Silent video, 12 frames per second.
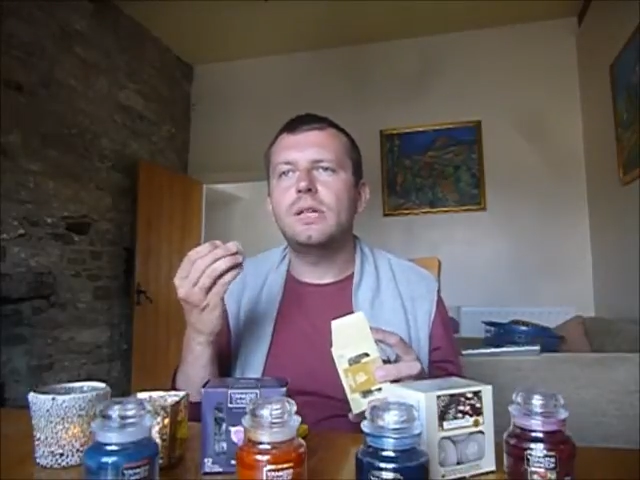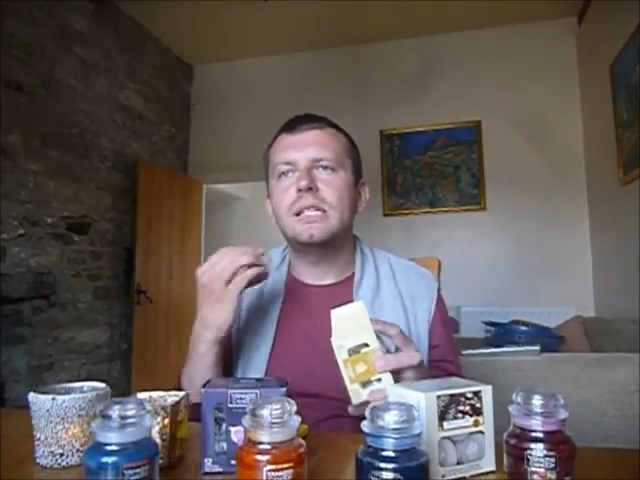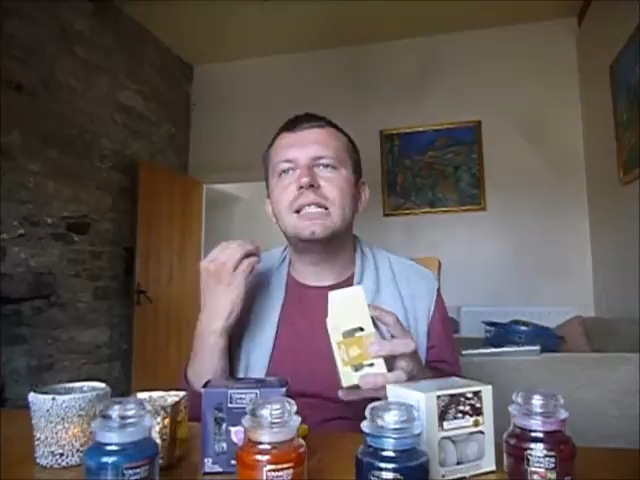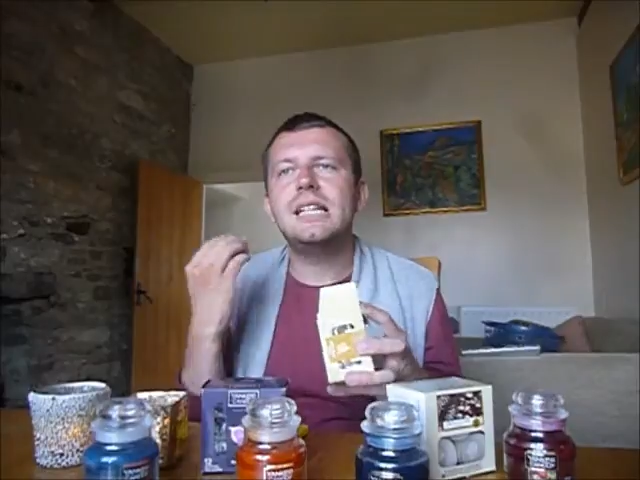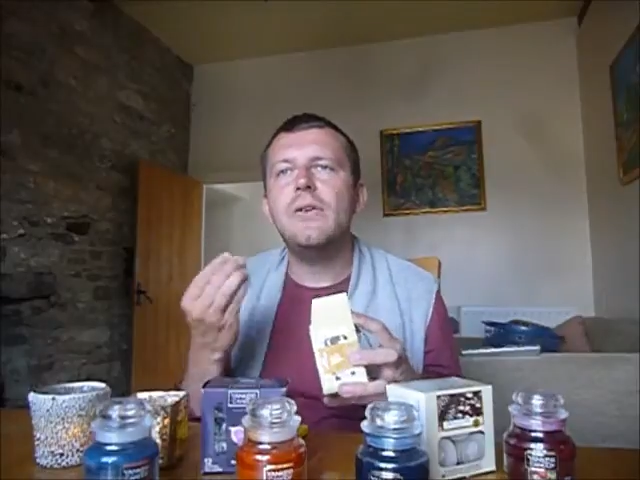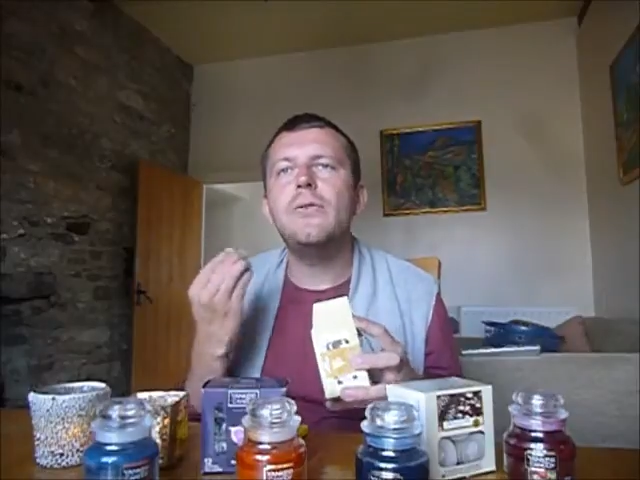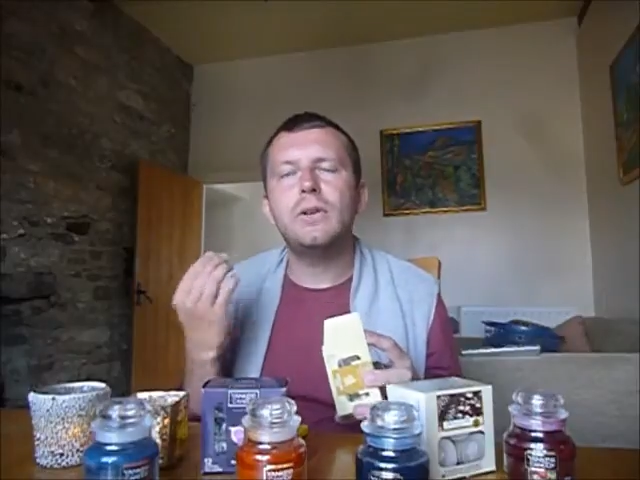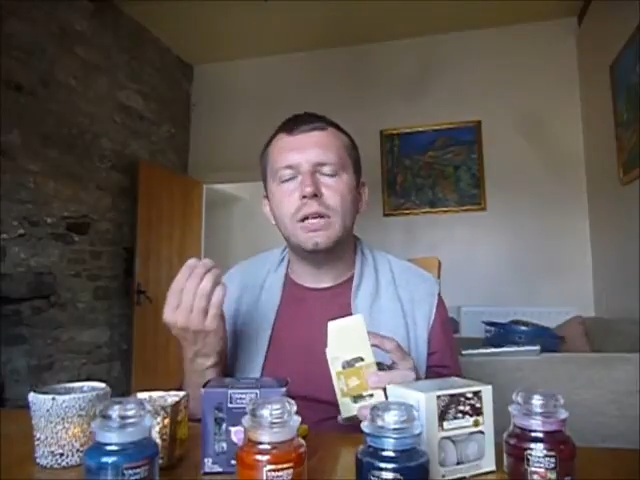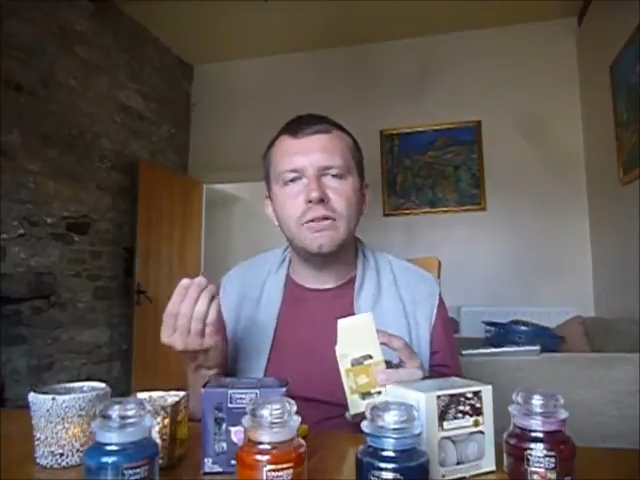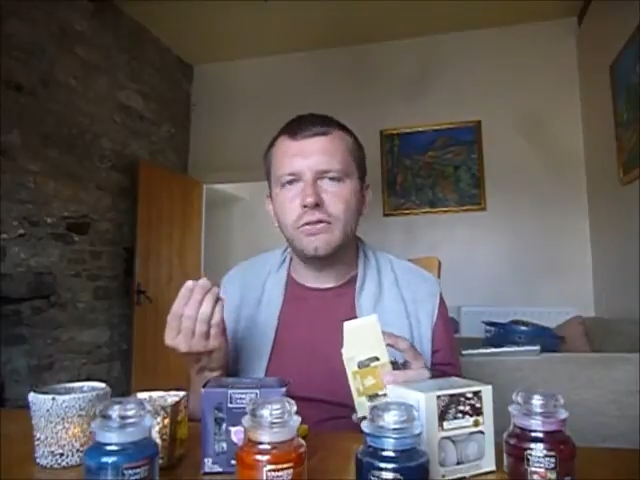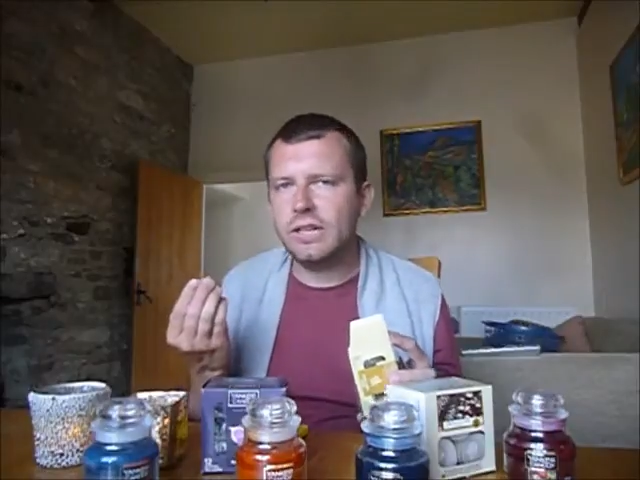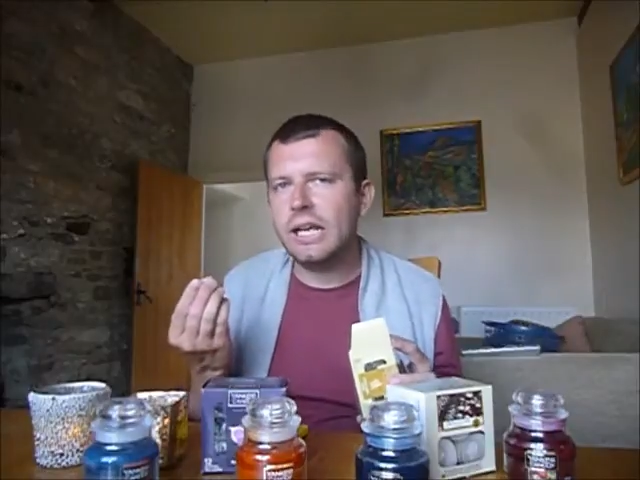There's
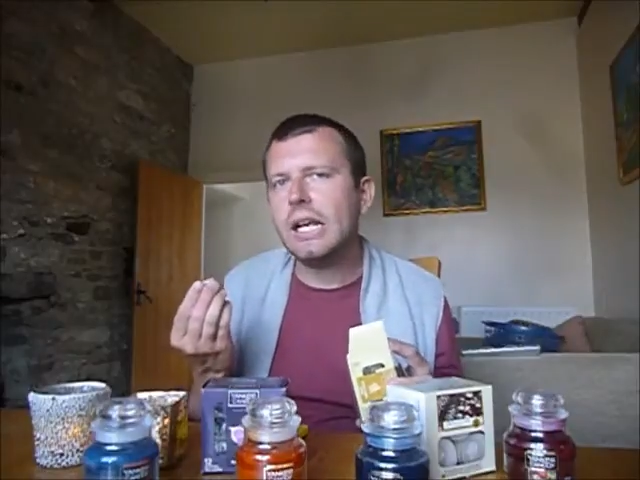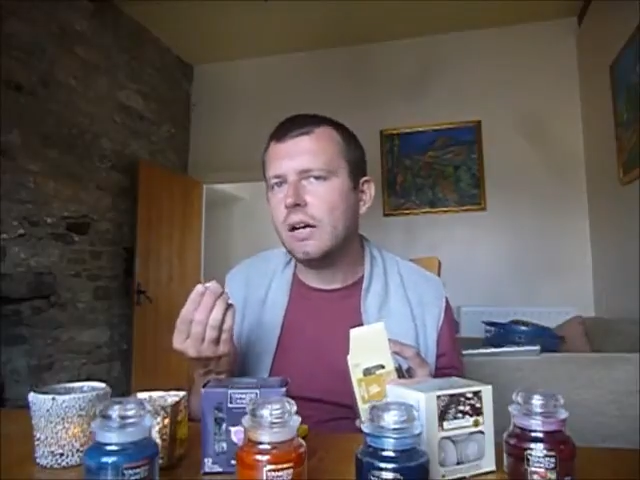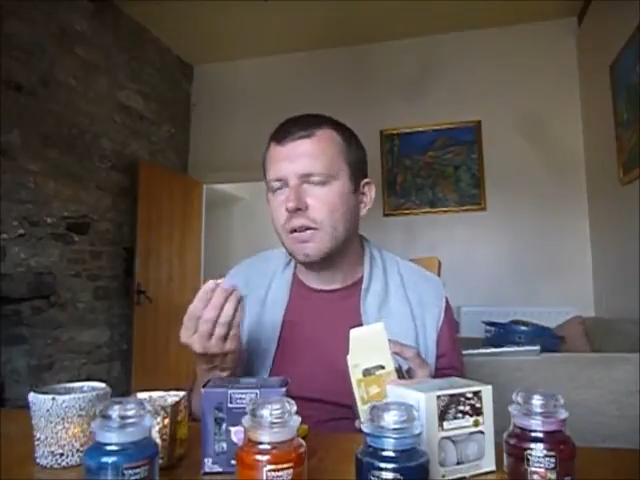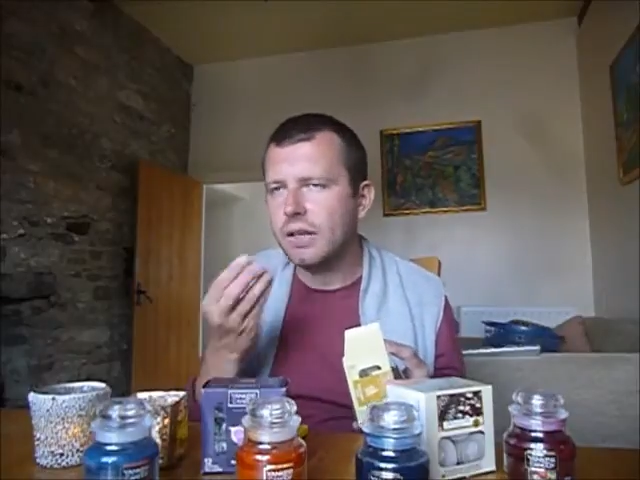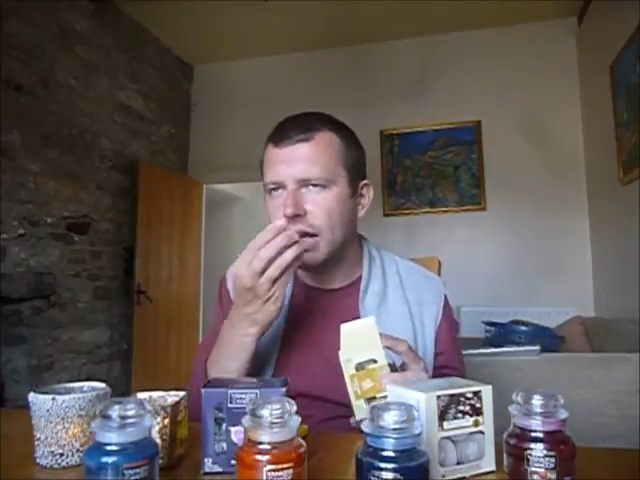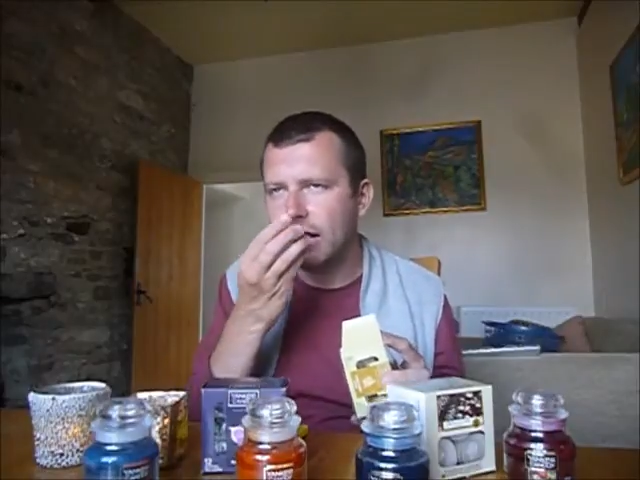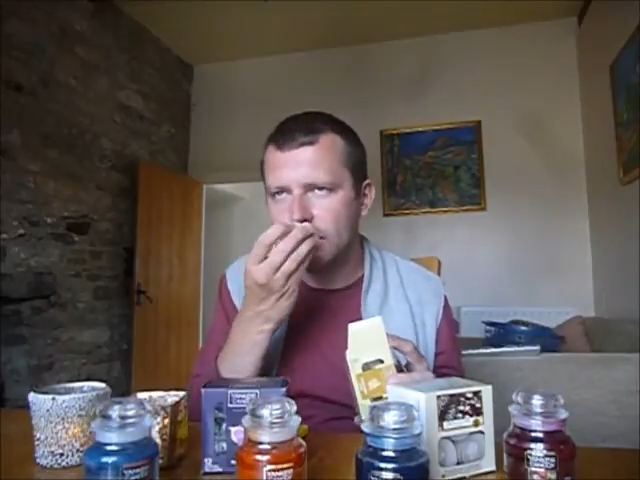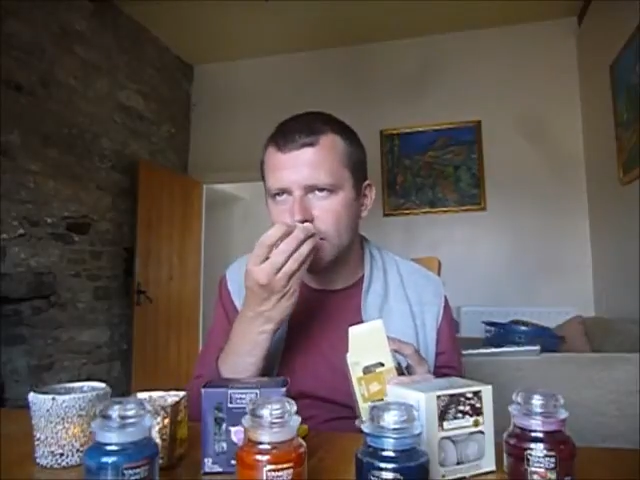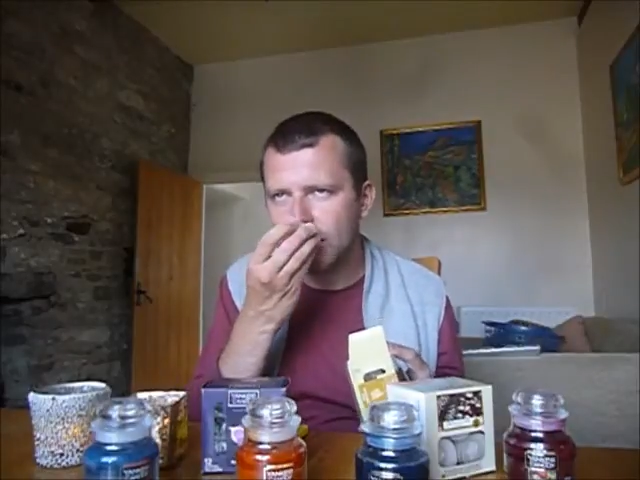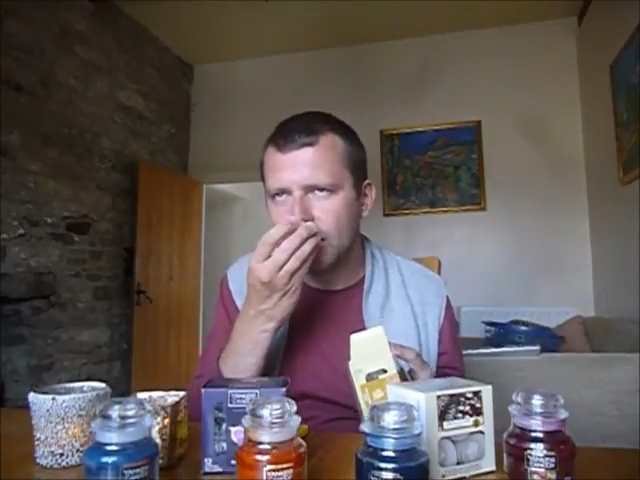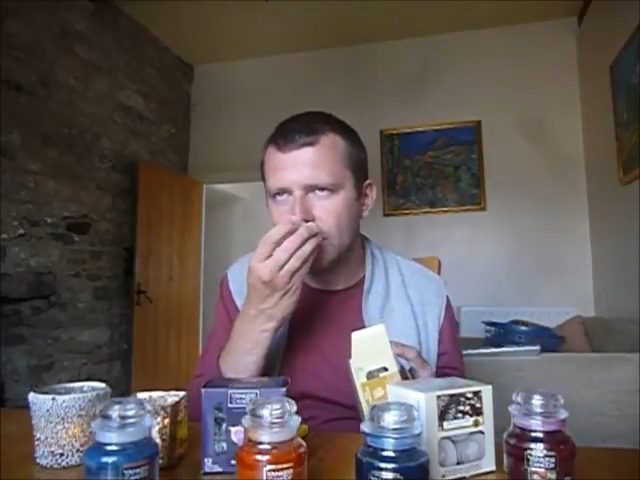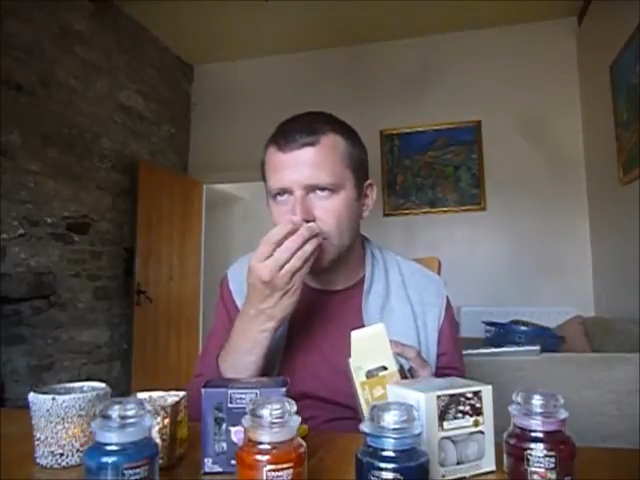definitely vanilla in there as
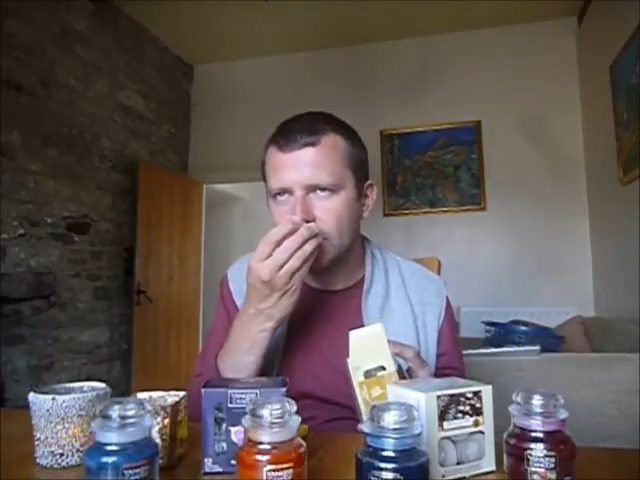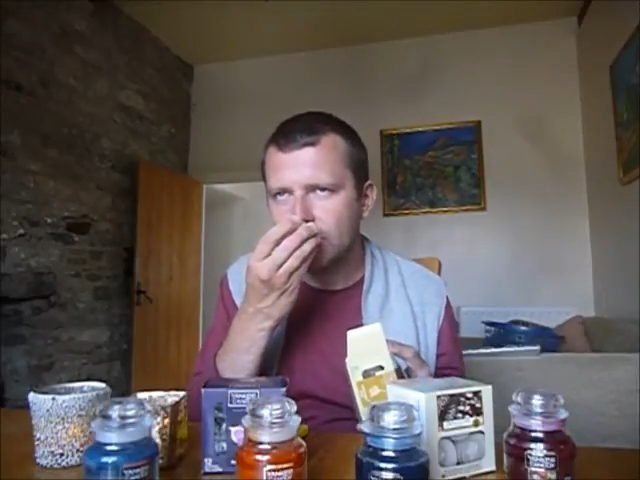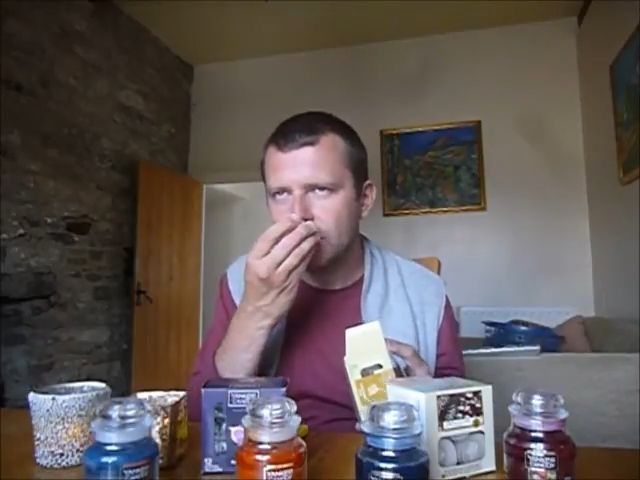well.